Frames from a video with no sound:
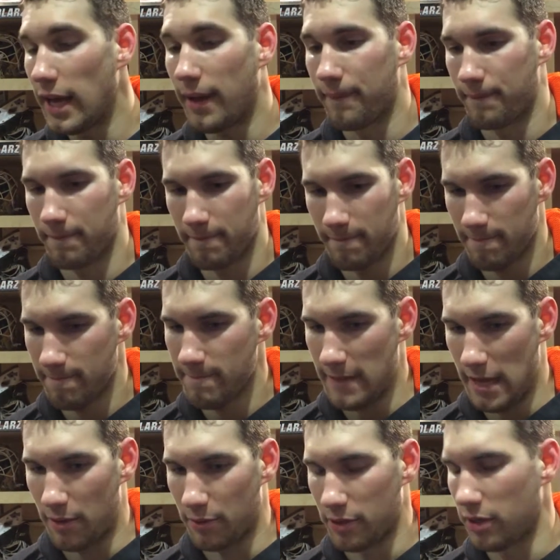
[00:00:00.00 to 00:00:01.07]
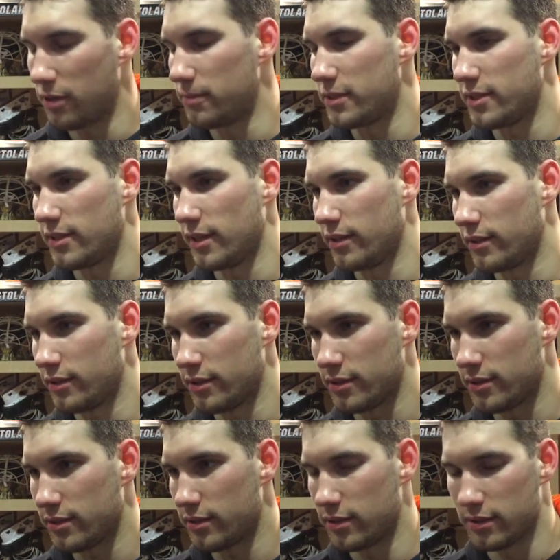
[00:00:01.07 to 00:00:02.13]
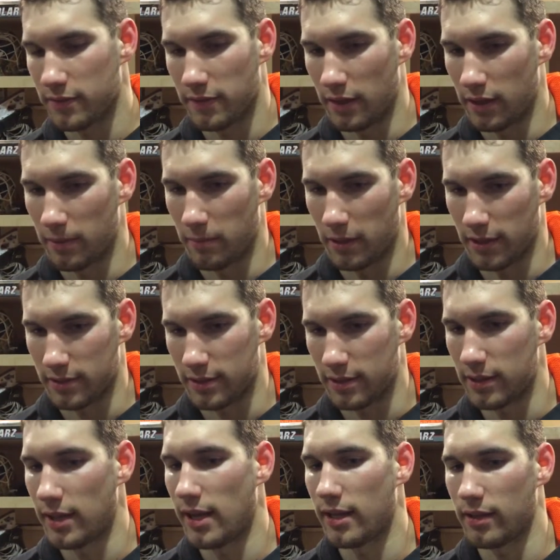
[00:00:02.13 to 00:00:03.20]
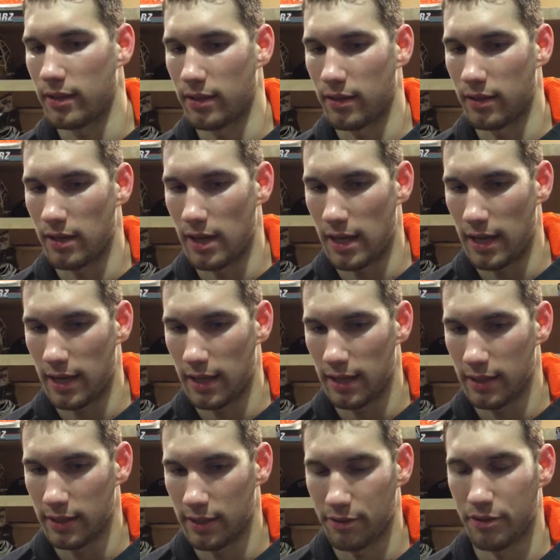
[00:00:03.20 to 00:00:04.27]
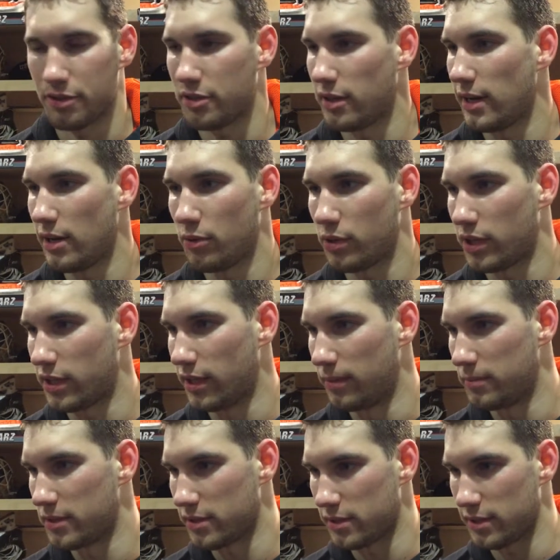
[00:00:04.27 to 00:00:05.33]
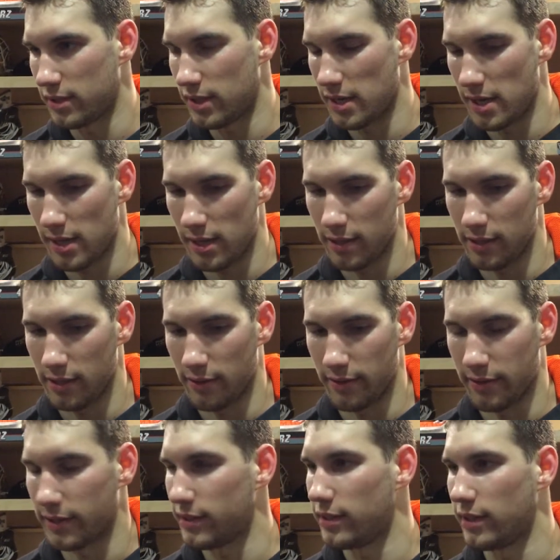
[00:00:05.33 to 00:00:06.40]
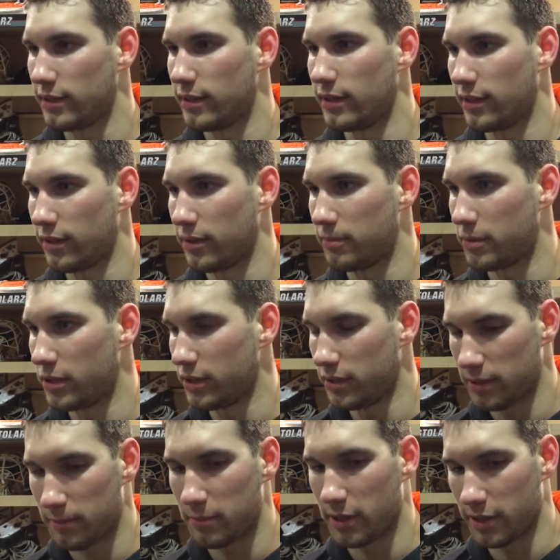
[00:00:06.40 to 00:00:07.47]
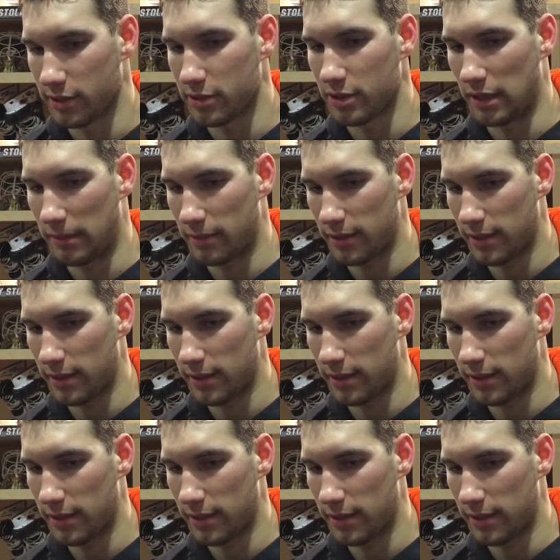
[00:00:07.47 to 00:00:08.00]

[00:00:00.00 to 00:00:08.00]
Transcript: yeah. they did tonight. Yeah, one hundred percent. They're just they're just firing pucks at the net and uh, you know just trying to outwork teams. And uh, you know, I think tonight they did a pretty a pretty good job of